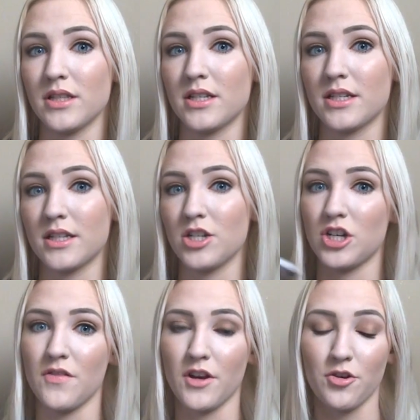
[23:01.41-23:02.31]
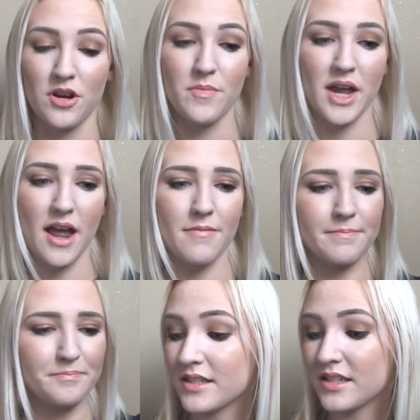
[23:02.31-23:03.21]
this as a shaving cream again.
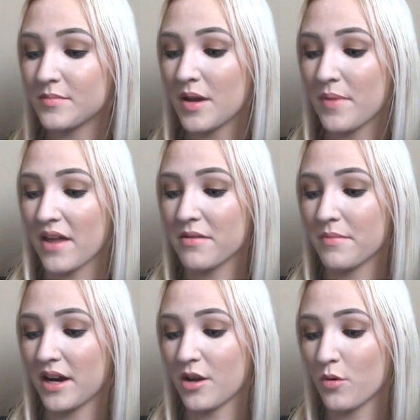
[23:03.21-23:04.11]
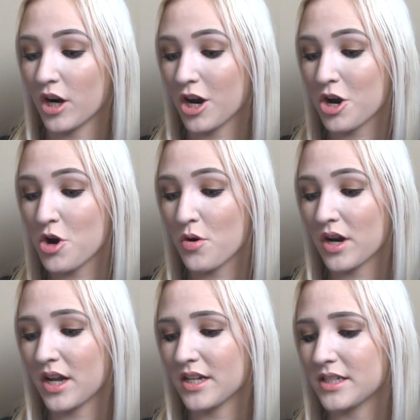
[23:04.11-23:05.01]
This is my Bath & Body Works
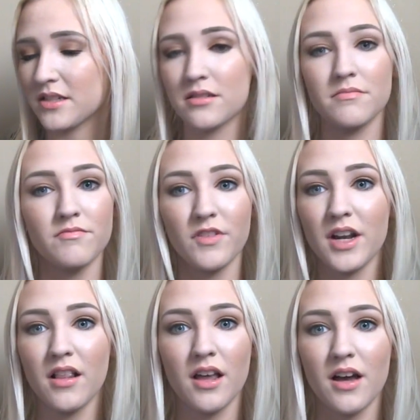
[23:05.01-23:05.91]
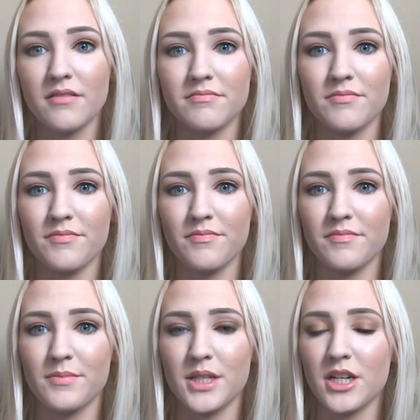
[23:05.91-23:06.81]
Coconut Vanilla
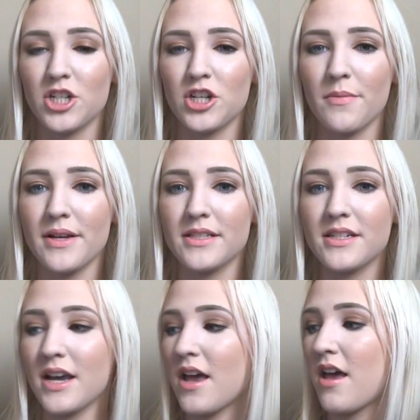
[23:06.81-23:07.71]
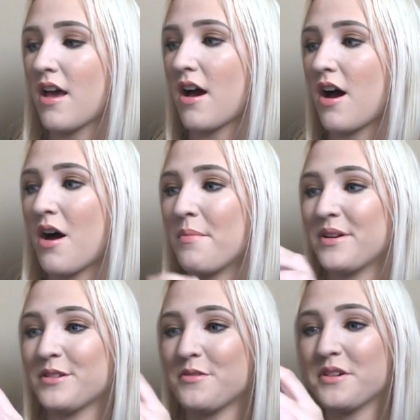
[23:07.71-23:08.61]
Signature Mist.
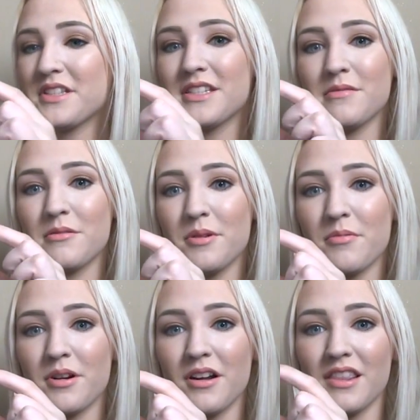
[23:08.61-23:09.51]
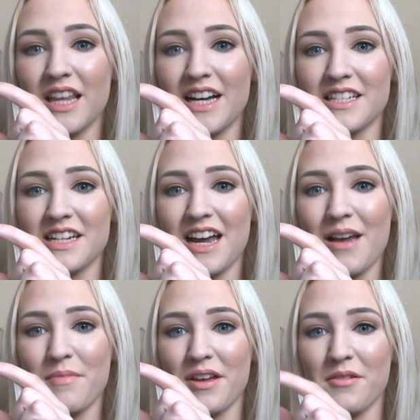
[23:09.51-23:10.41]
So you can see where we were last
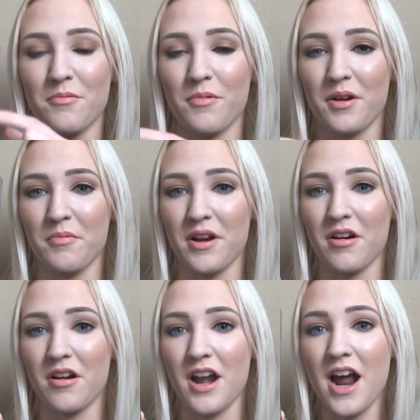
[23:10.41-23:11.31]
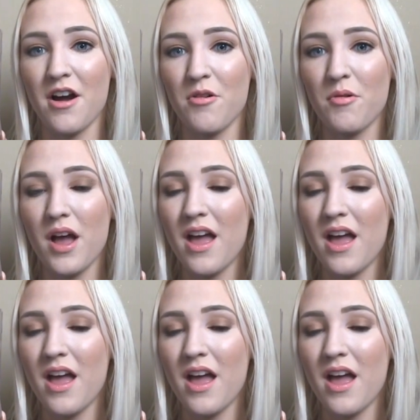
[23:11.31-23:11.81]
time and where we are now.